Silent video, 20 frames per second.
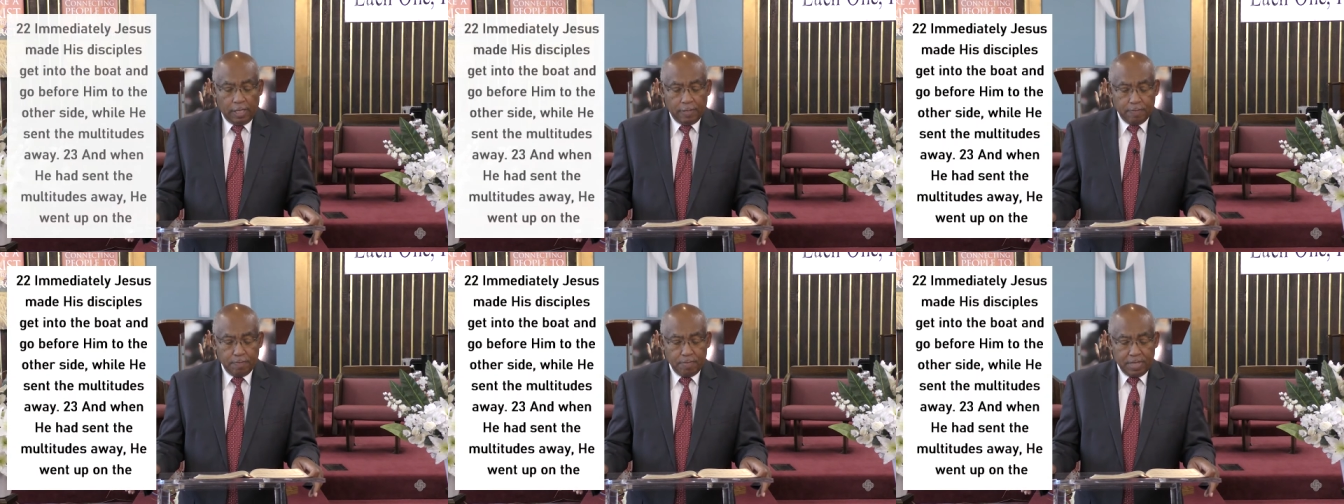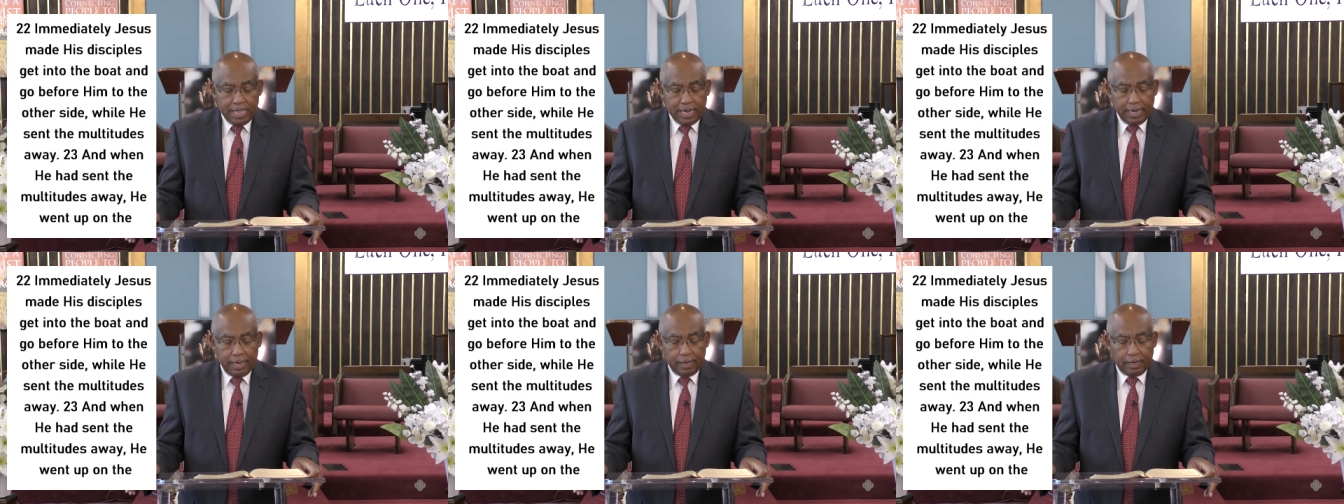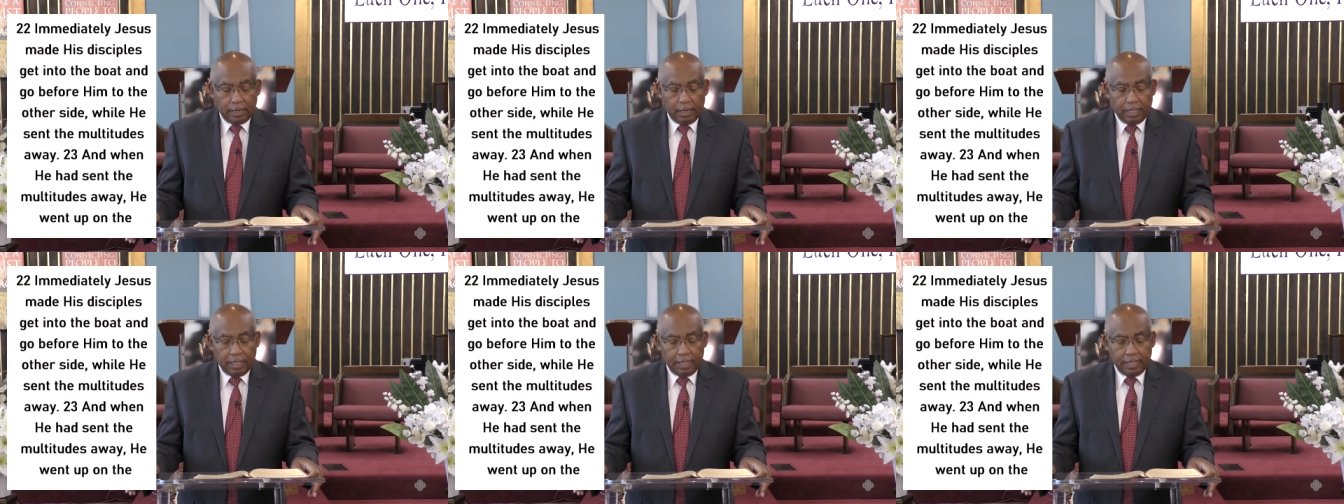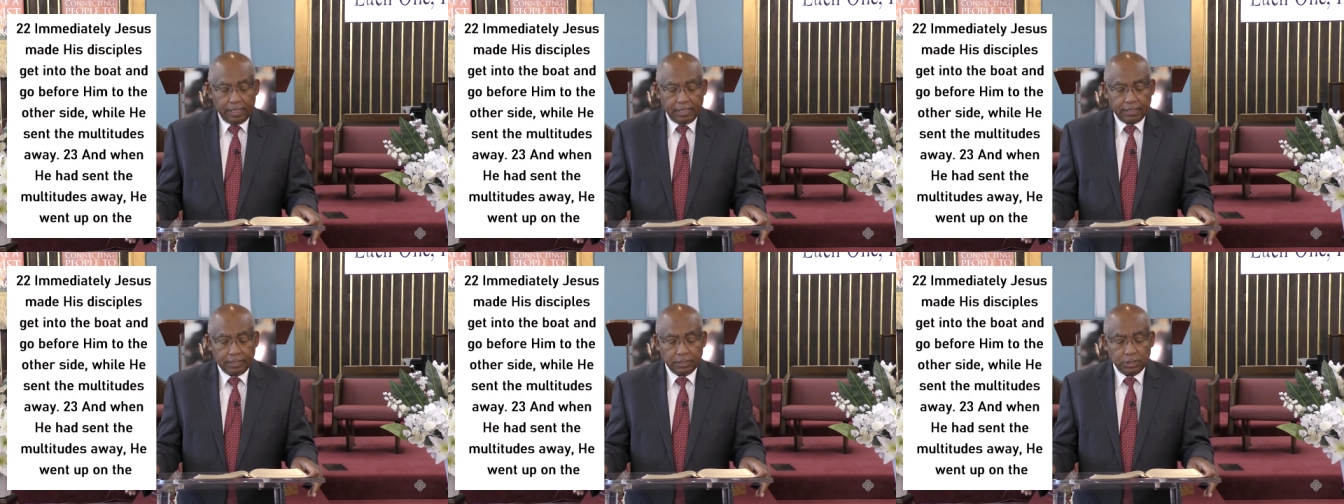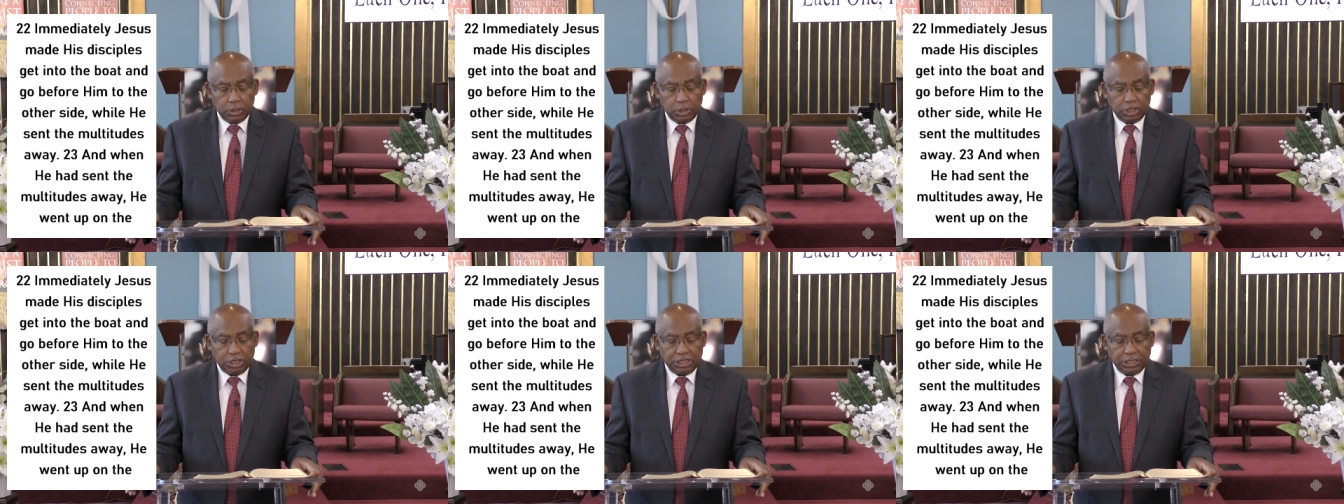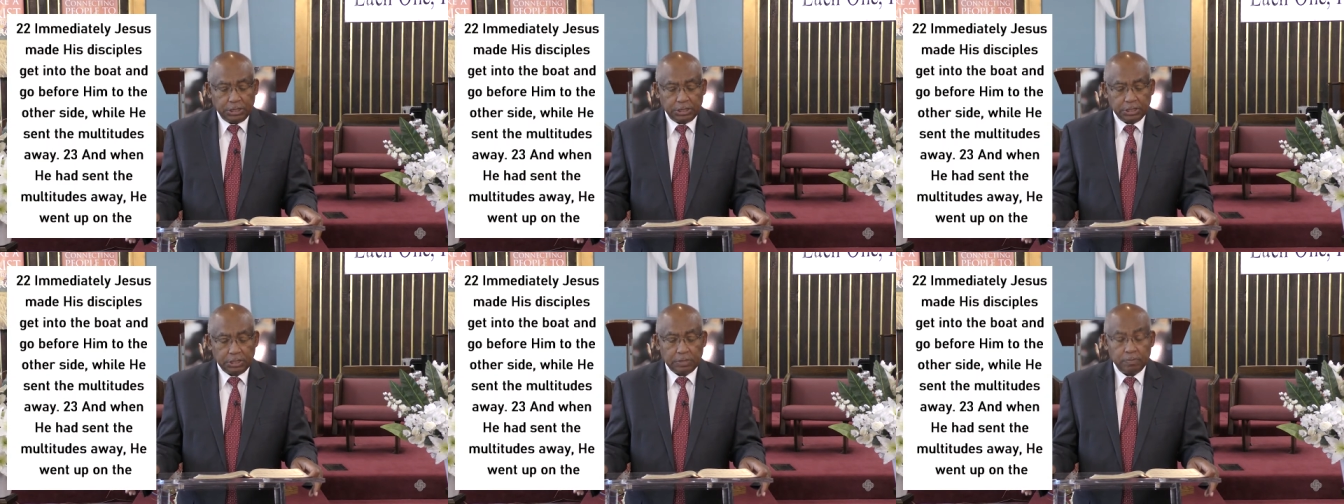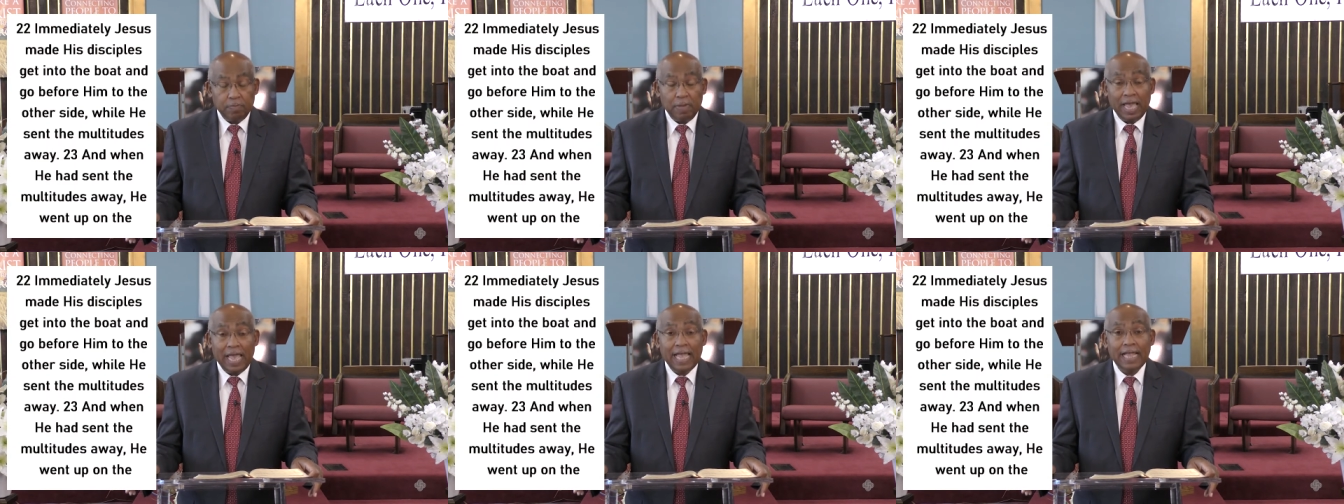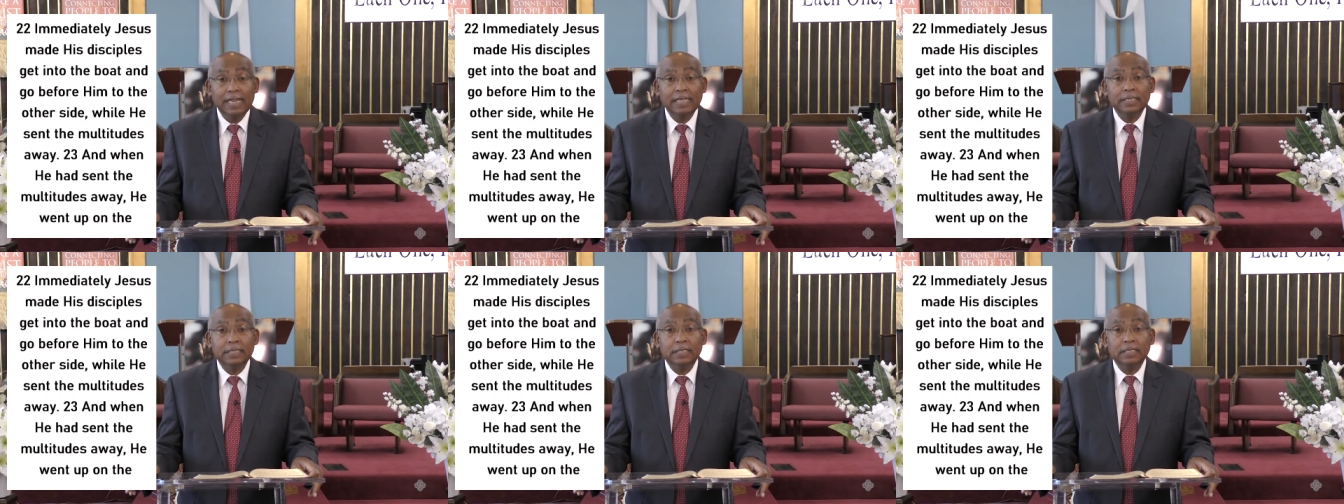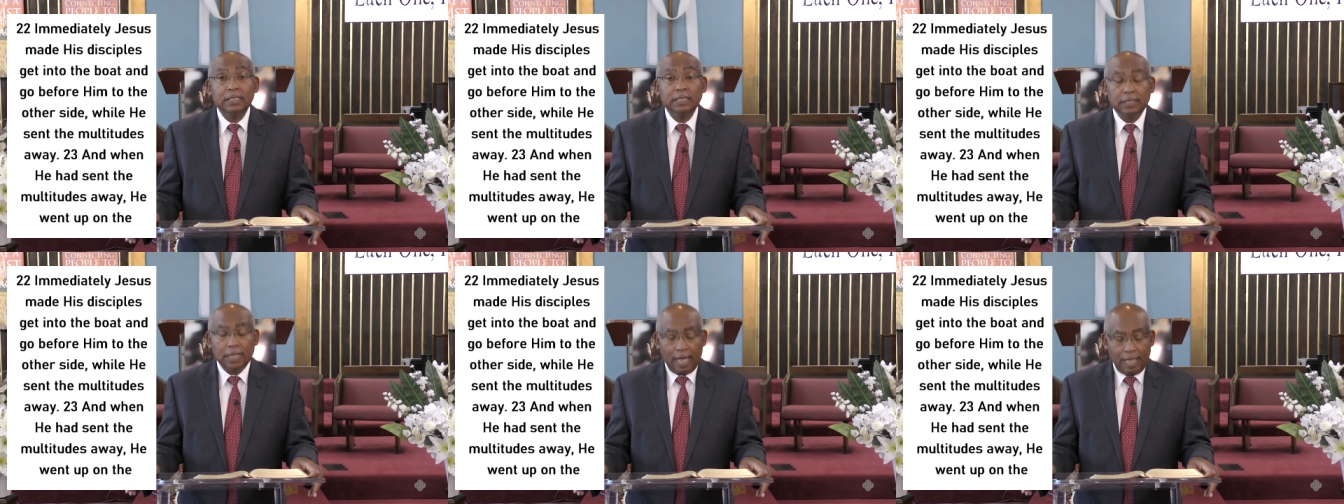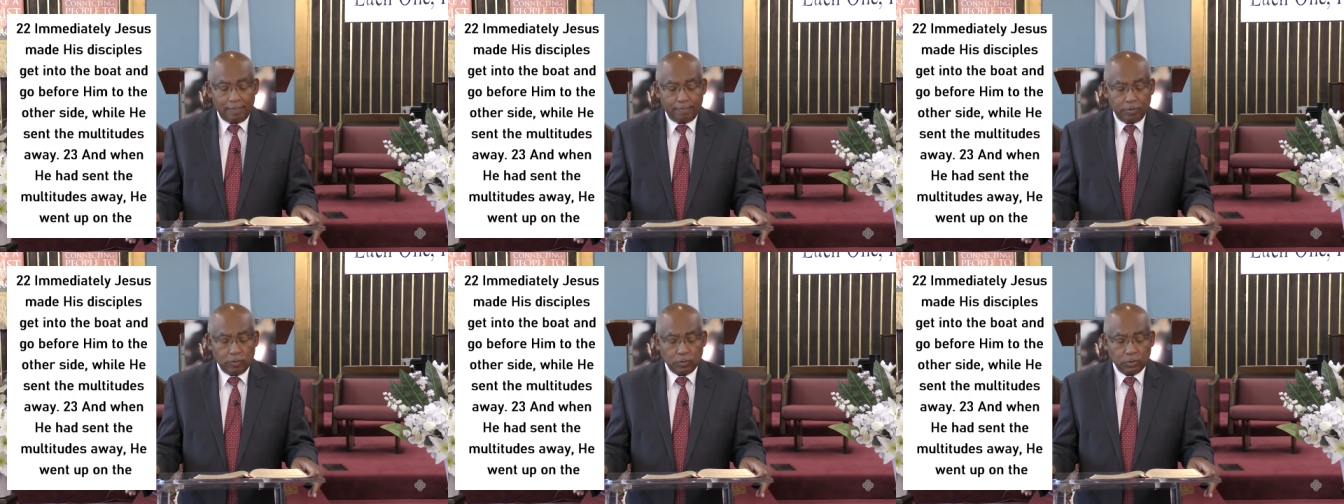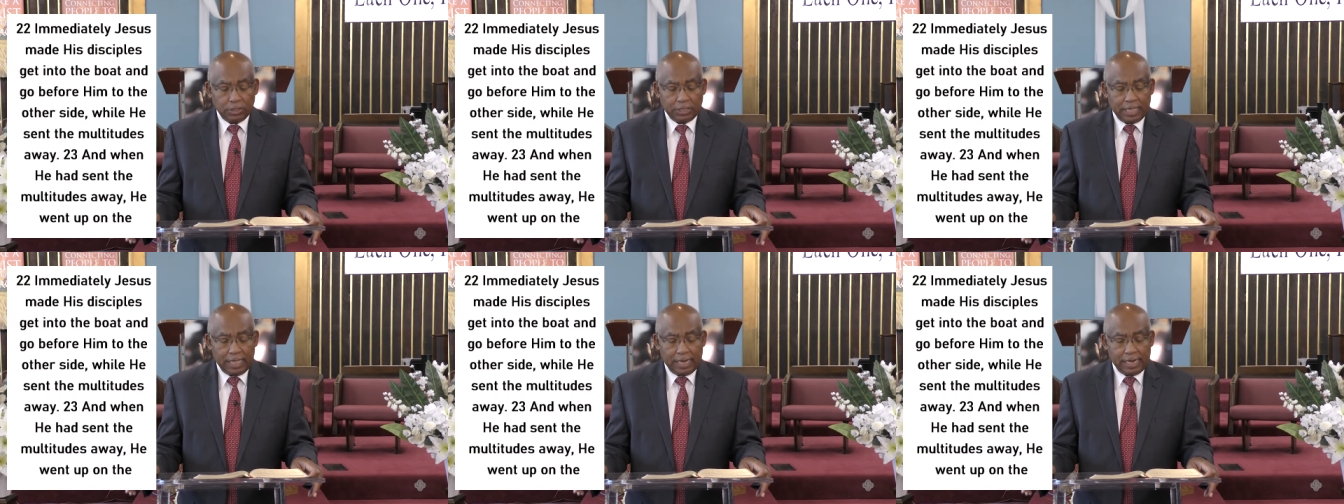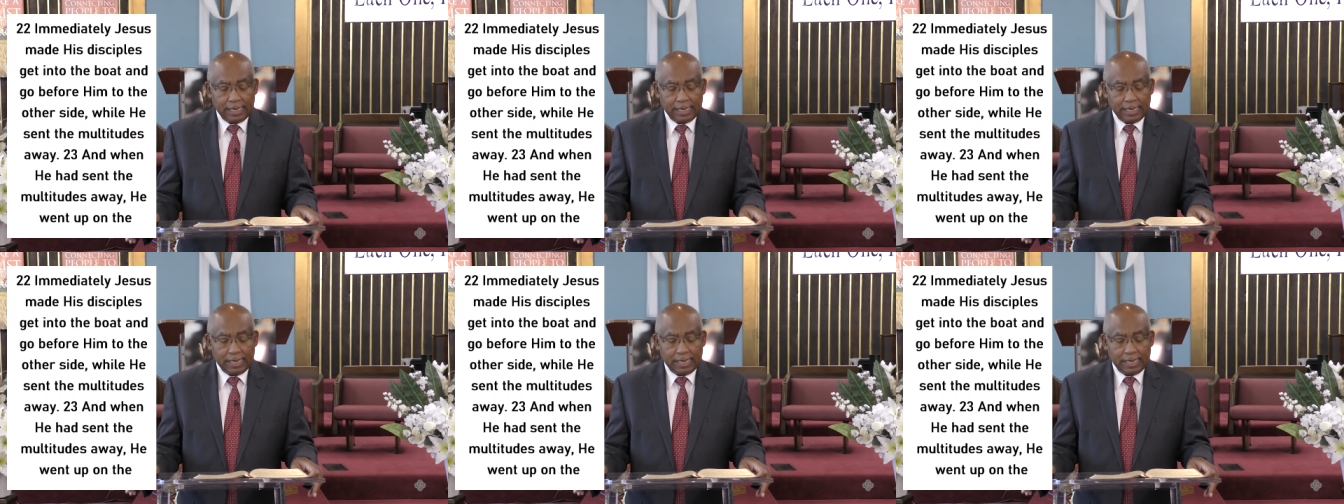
Immediately, Jesus made his disciples